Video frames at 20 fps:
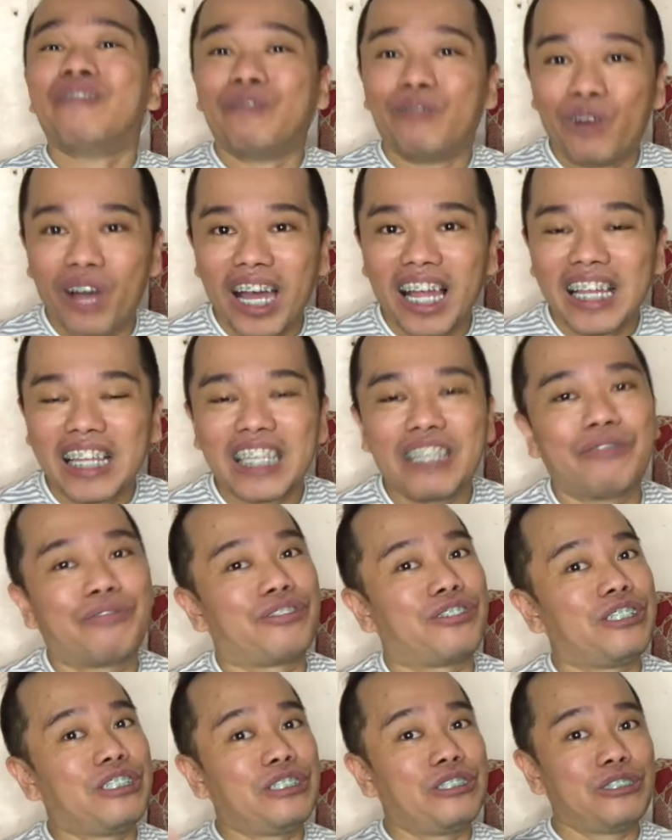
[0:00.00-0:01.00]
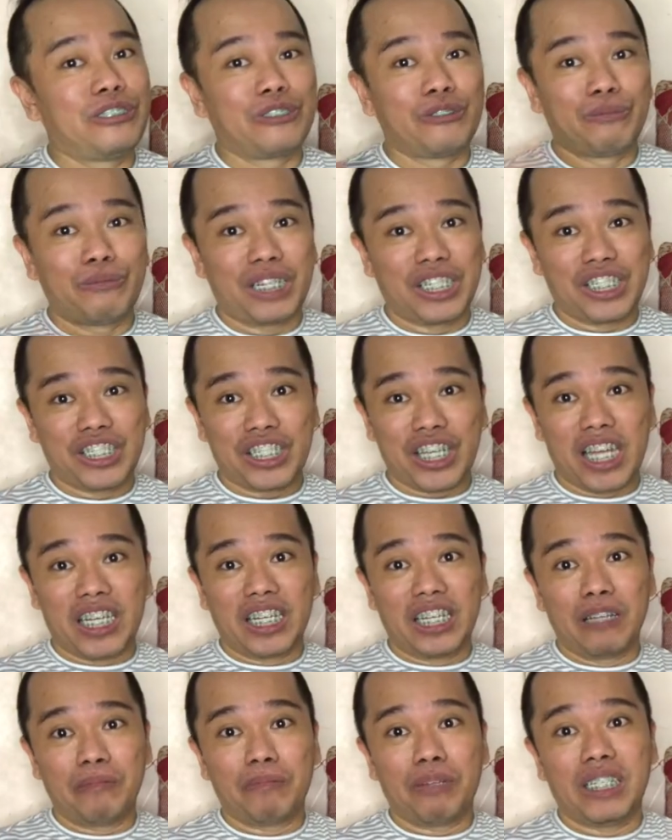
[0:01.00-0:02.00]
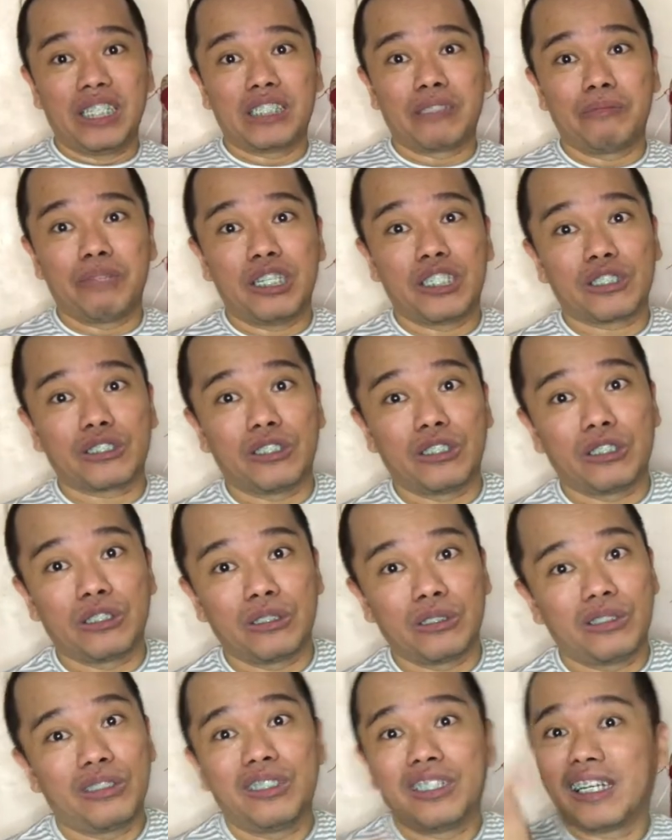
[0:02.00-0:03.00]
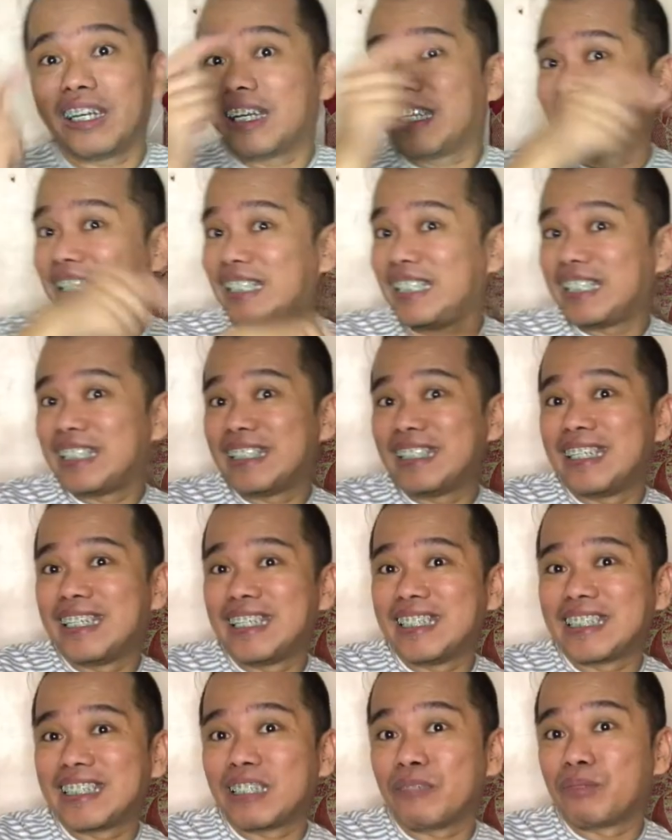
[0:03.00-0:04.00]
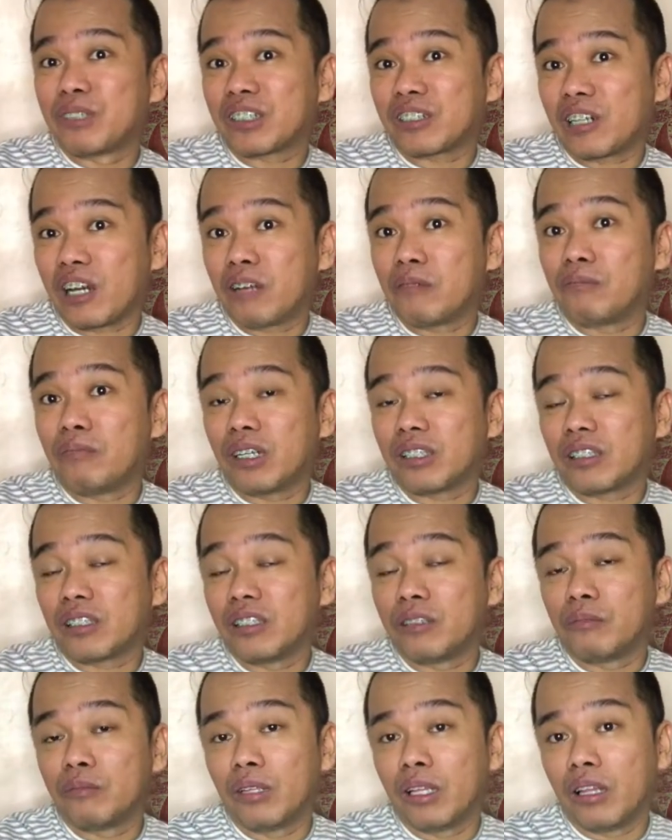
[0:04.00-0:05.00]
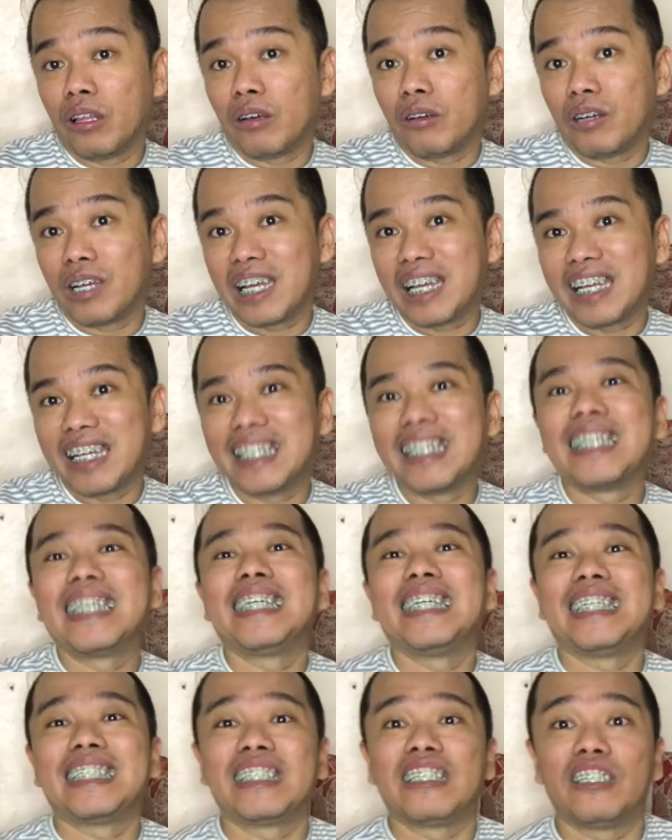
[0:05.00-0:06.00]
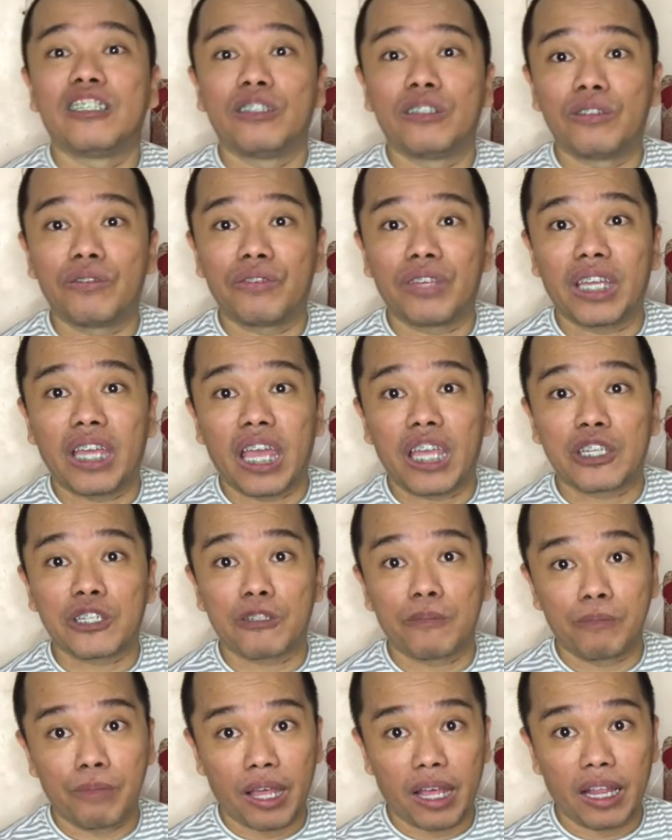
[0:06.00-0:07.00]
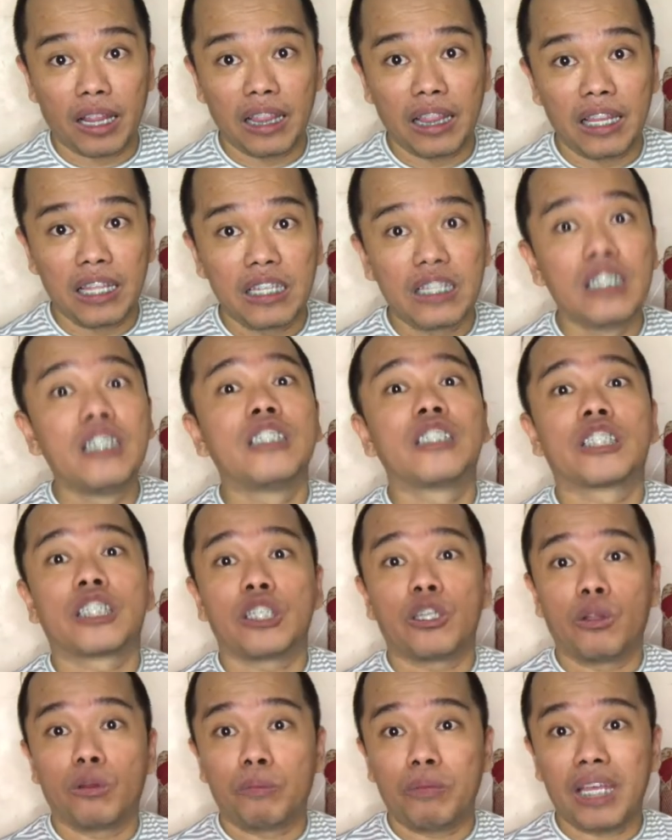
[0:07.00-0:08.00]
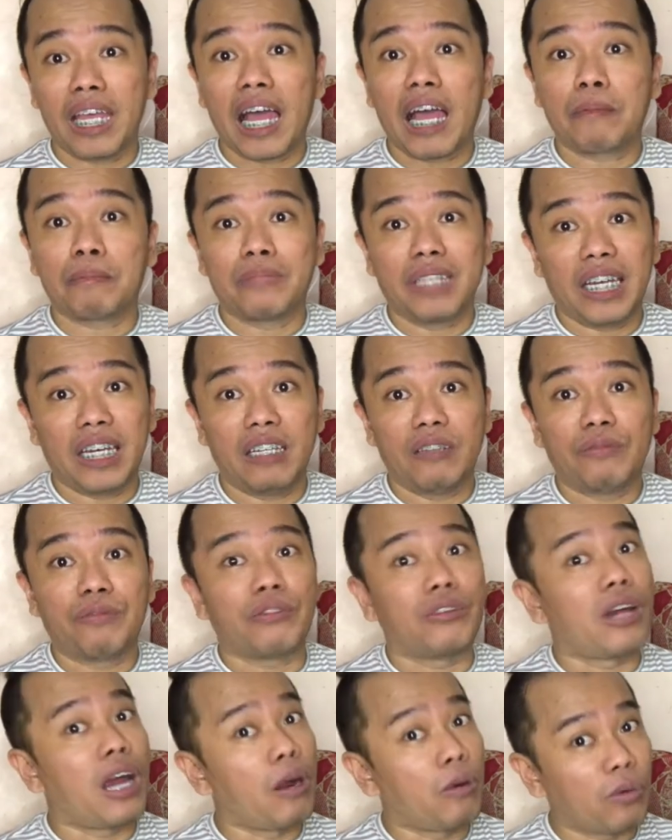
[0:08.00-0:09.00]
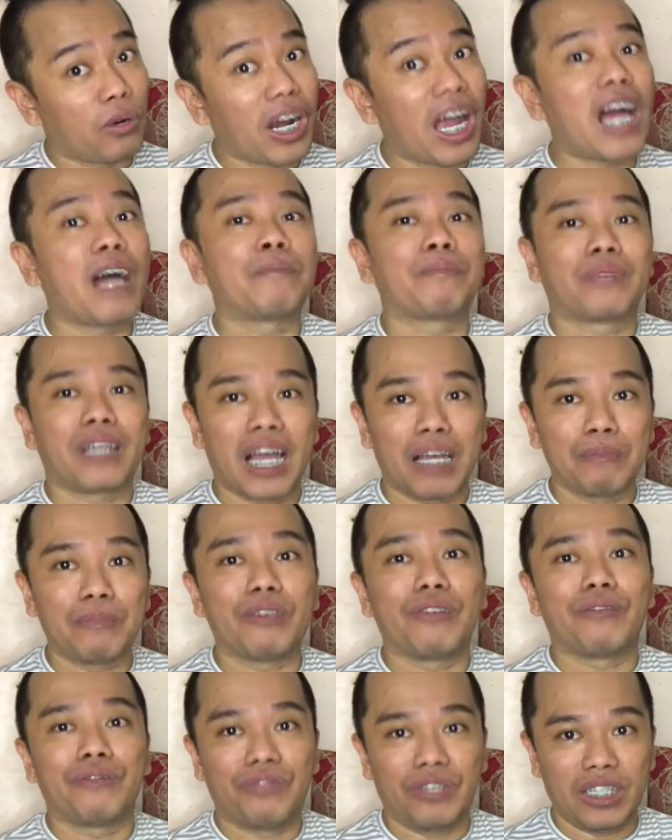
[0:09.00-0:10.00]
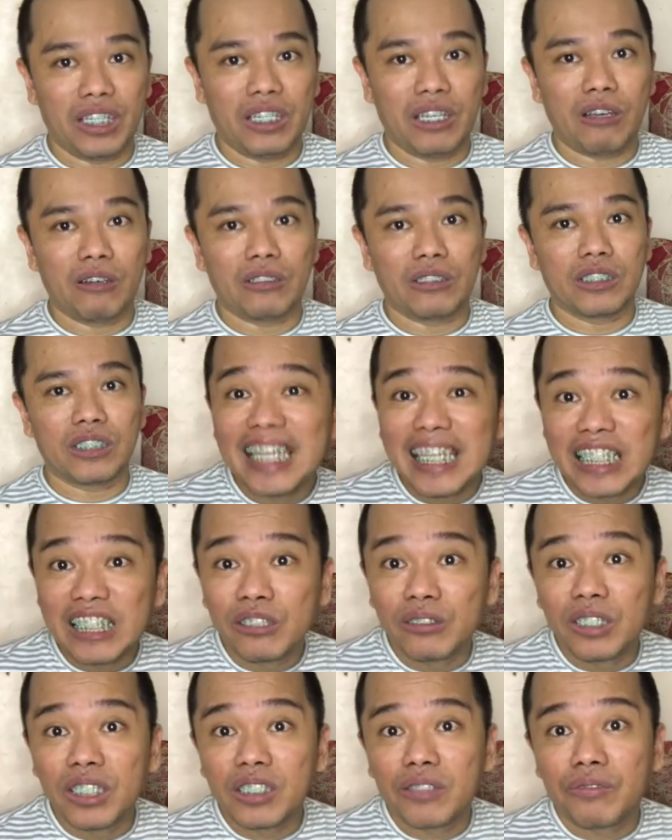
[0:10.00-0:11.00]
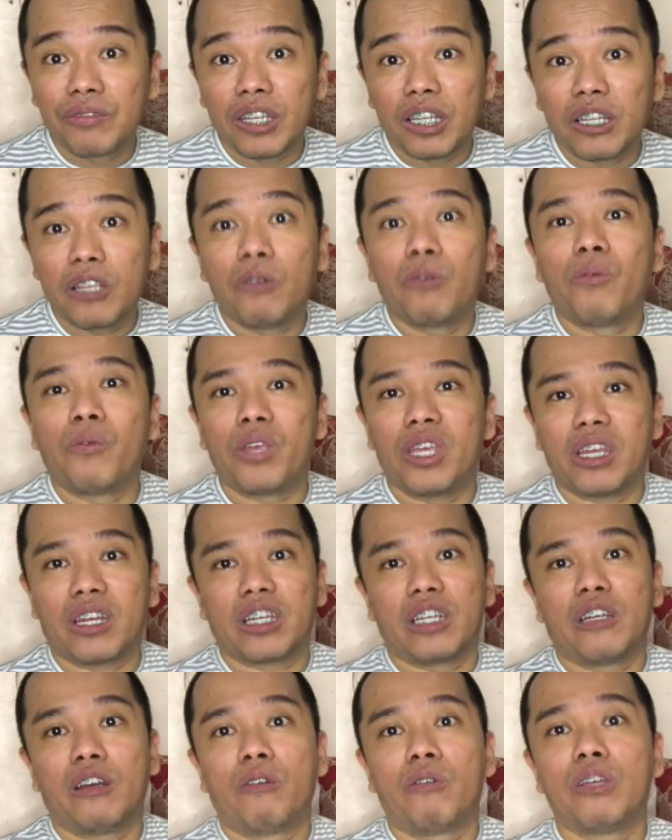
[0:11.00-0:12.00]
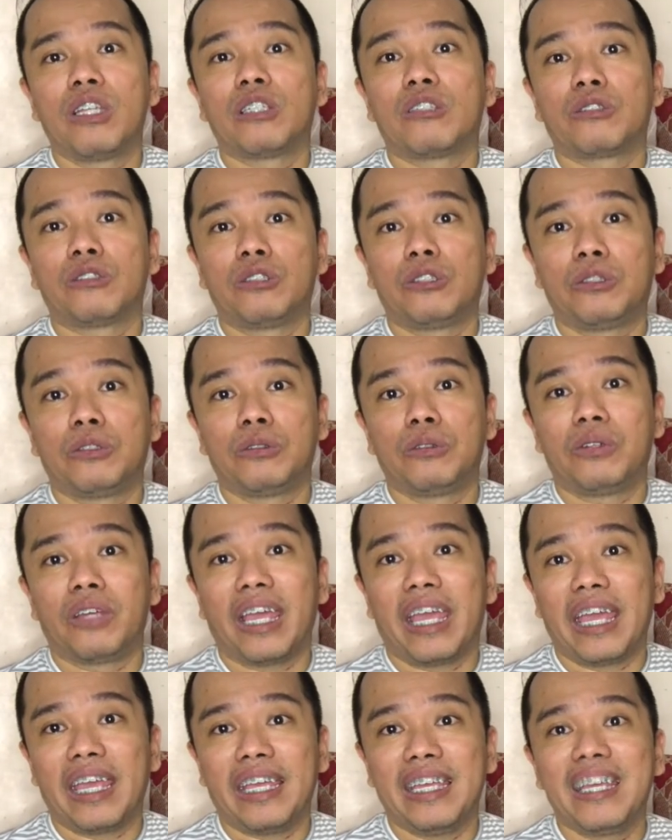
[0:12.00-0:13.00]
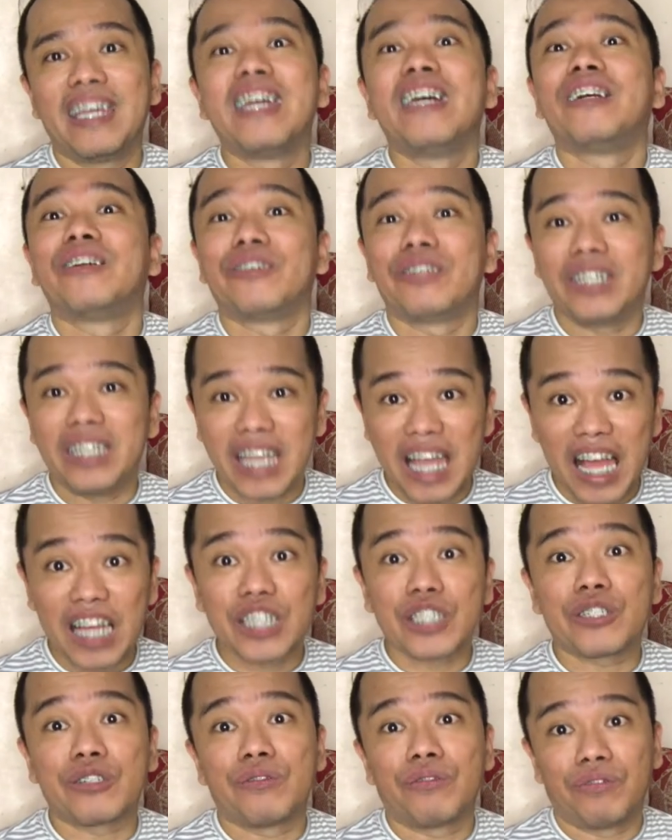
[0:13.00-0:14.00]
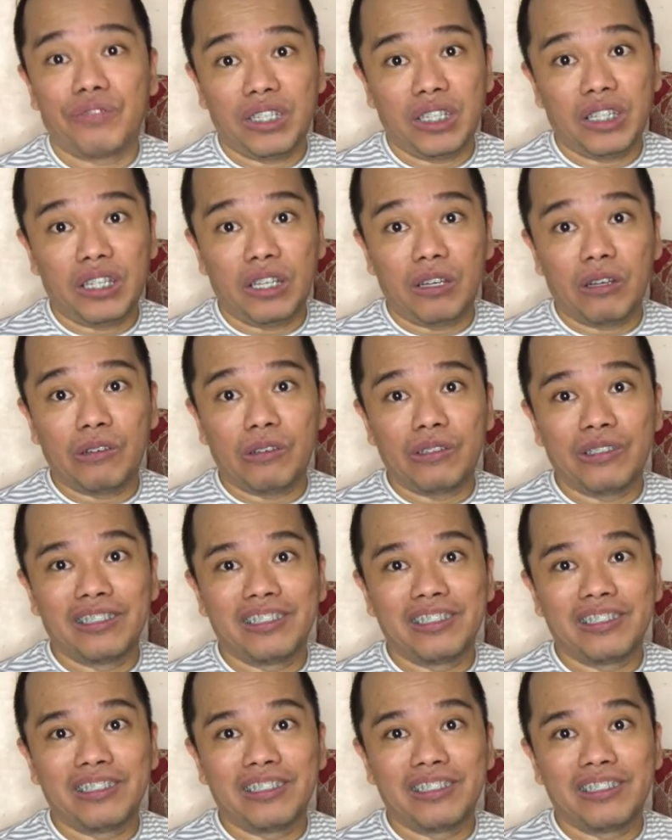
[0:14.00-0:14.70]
Well, if you're new to my channel, please make sure to click the subscribe button below and hit the notification bell so you'll be updated for our upcoming videos. In this video, we are going to do a reaction video.